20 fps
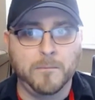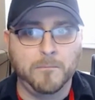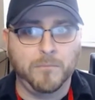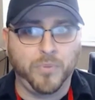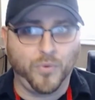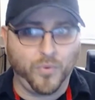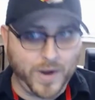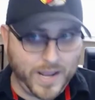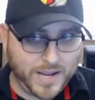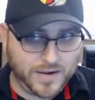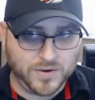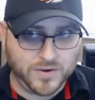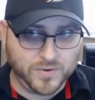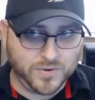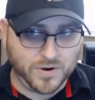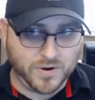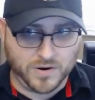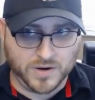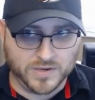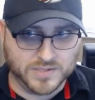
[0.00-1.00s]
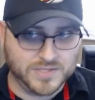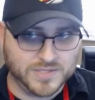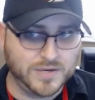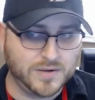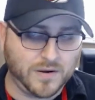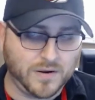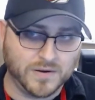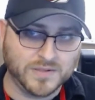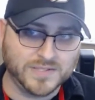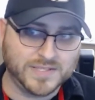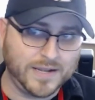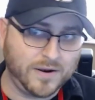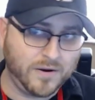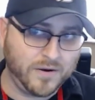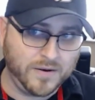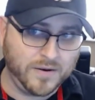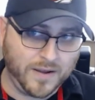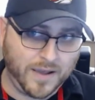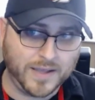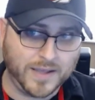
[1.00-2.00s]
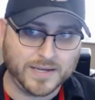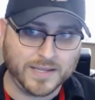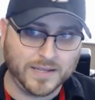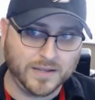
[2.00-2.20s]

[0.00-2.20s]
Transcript: brand new cards that are not